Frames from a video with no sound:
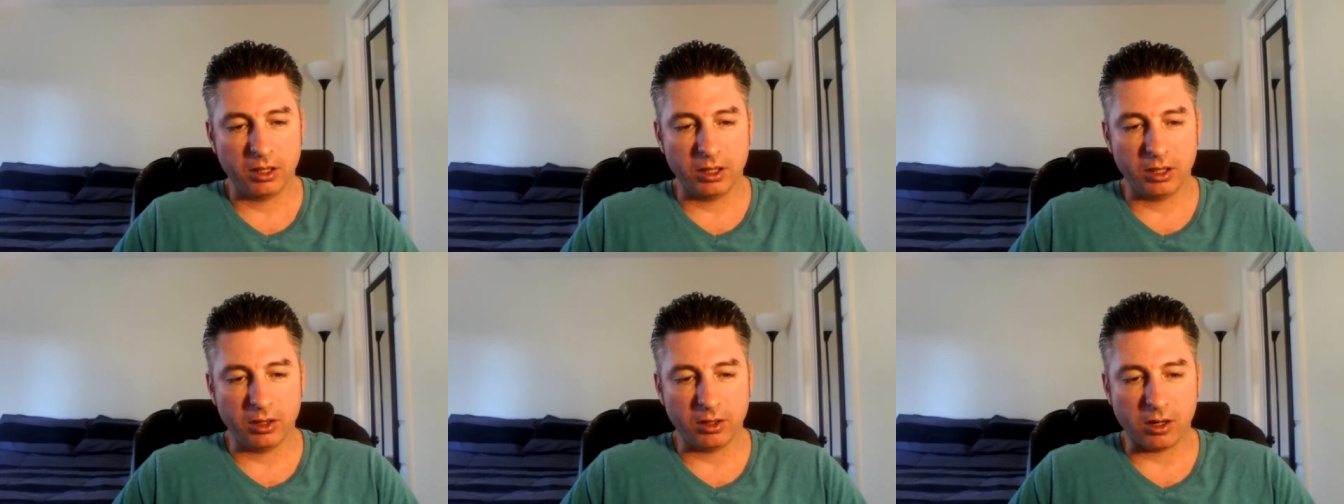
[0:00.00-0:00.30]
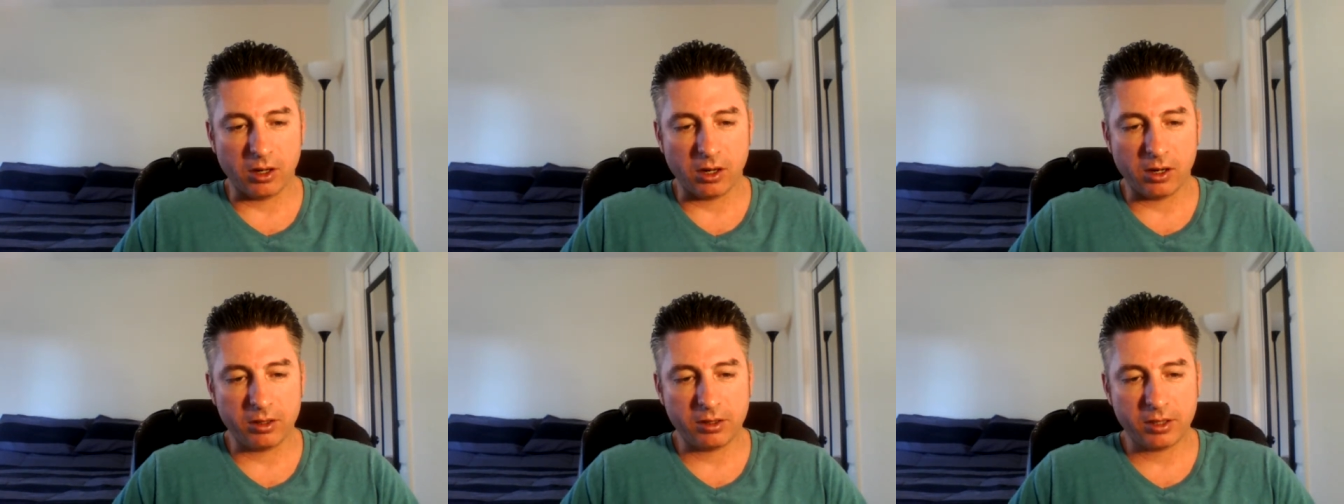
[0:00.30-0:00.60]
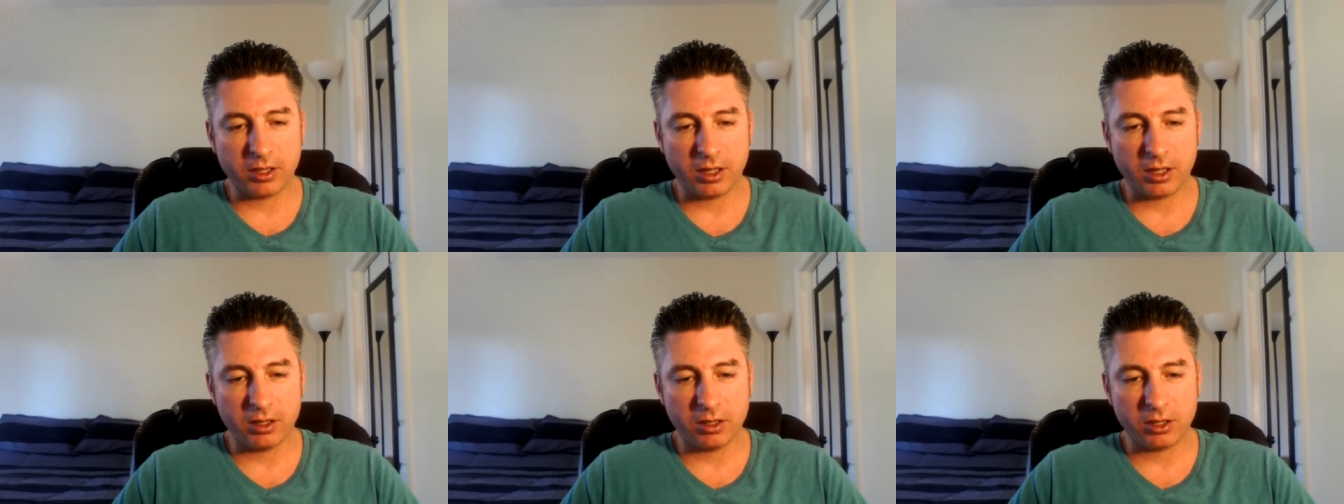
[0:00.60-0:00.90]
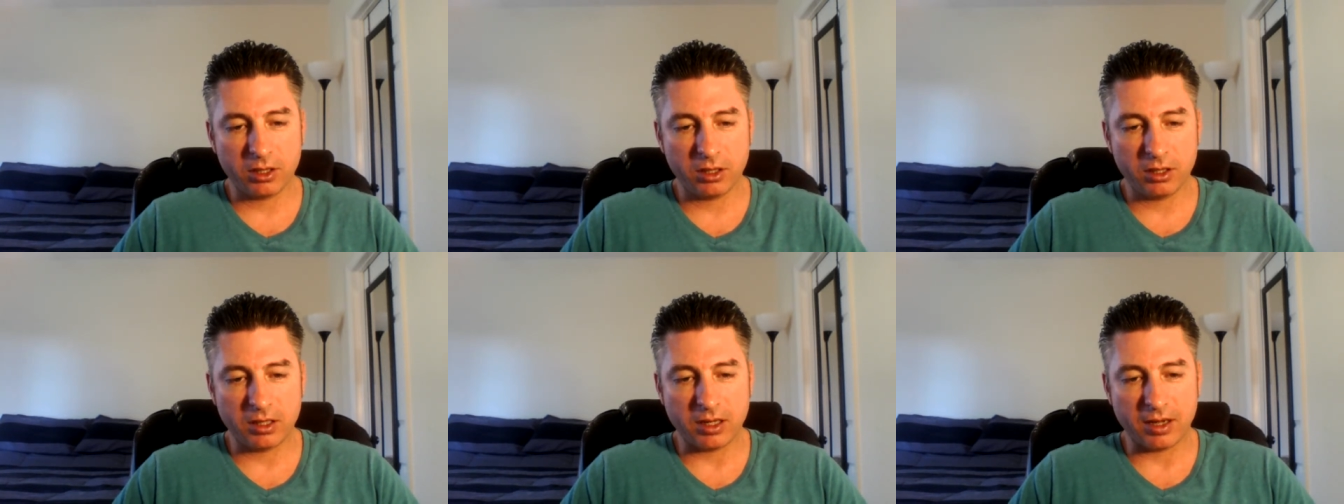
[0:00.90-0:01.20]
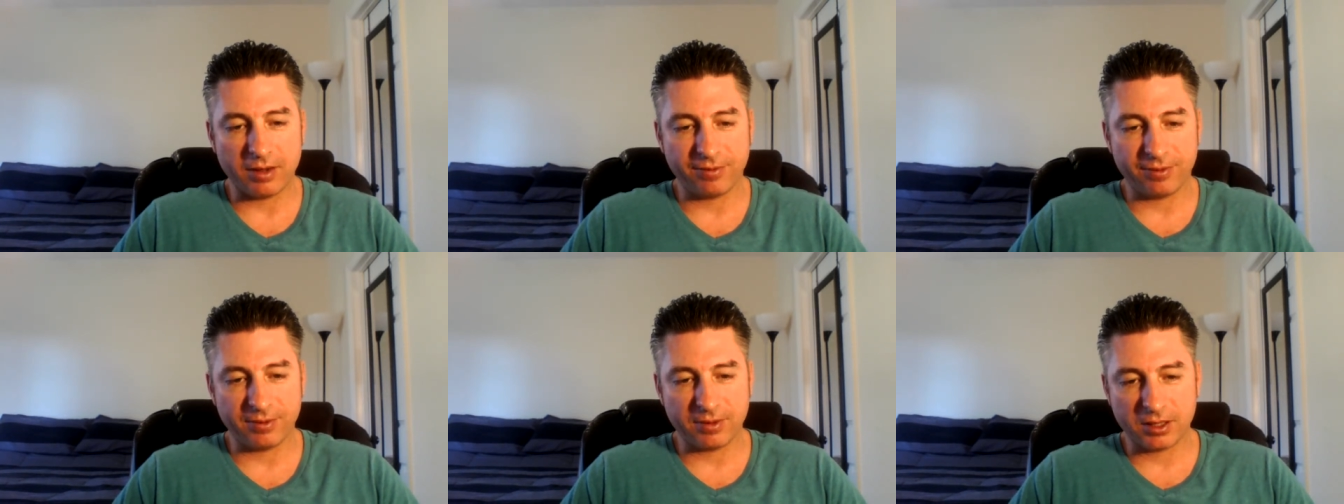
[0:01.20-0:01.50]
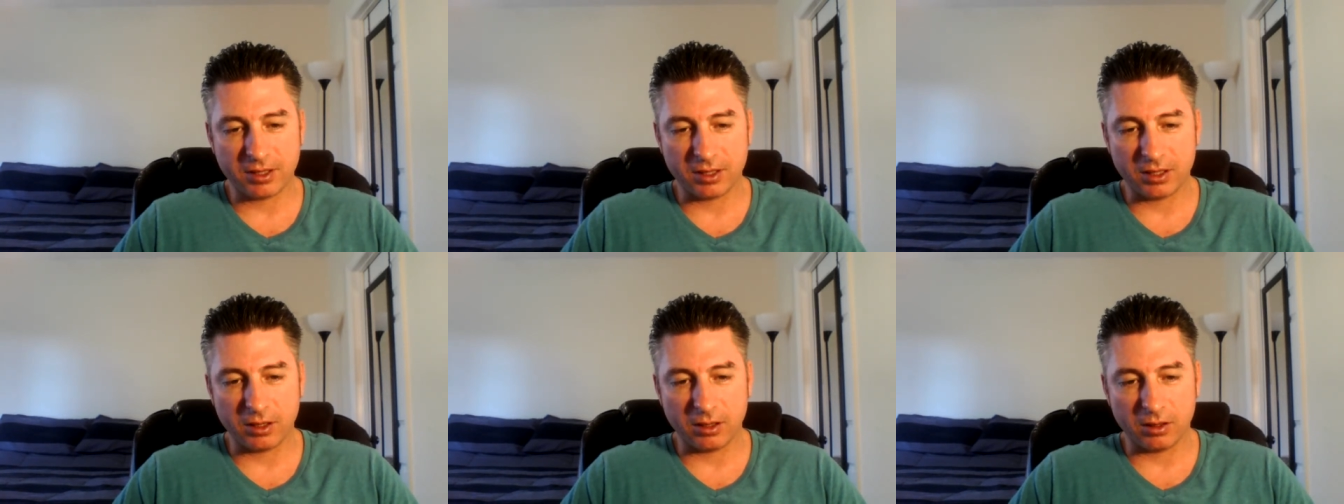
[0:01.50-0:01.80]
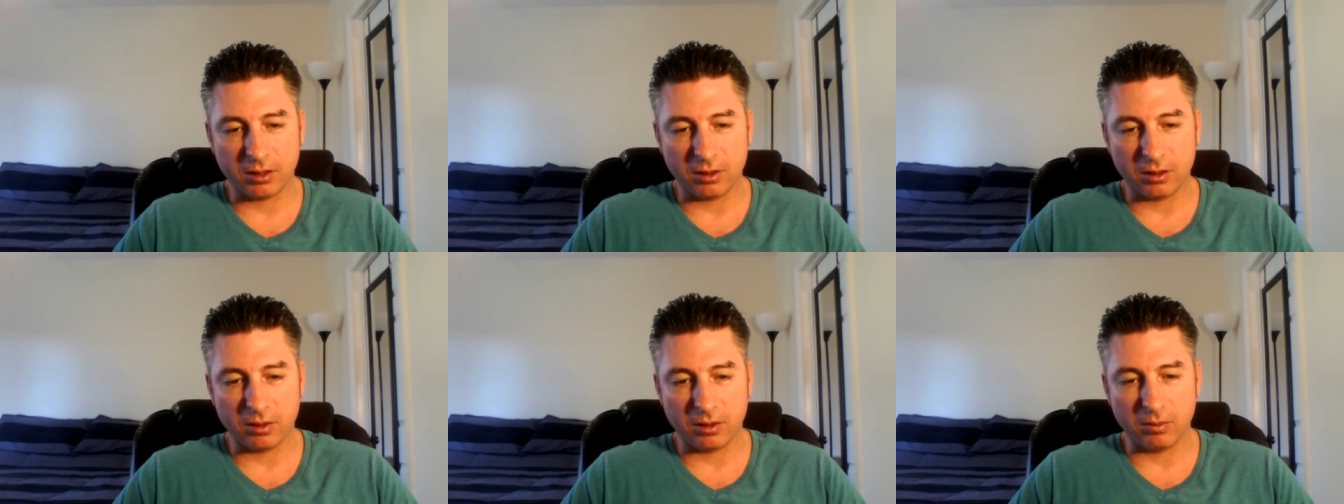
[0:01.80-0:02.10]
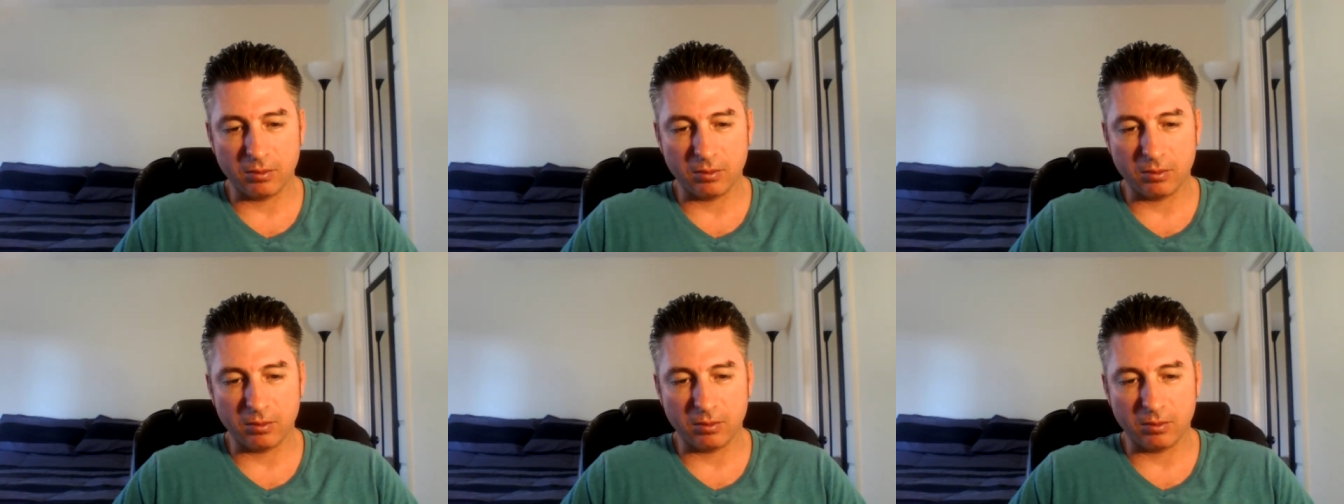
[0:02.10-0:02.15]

In our attention deficit,